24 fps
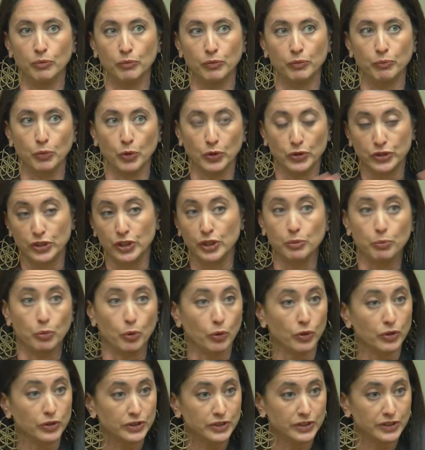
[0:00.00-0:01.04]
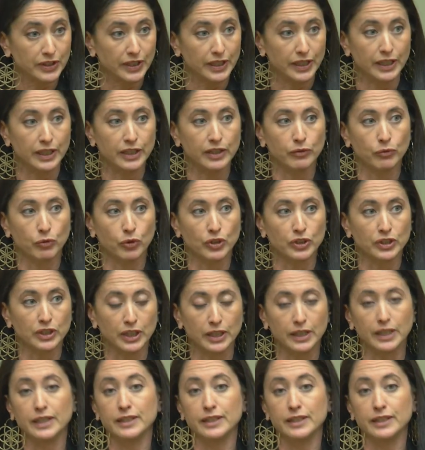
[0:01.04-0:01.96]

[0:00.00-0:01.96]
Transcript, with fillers: most of the boards that I have worked on,